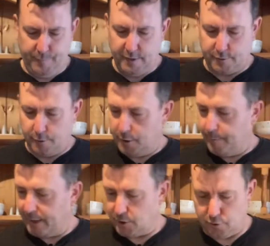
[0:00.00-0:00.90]
So I'm going to
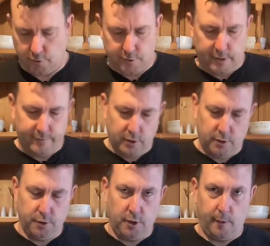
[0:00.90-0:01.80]
make sure I give it a
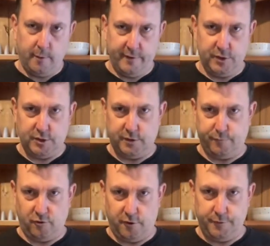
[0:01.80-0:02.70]
good couple of inches of
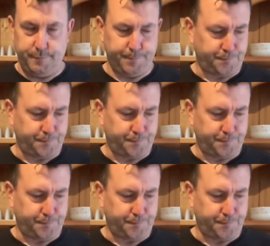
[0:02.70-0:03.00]
brine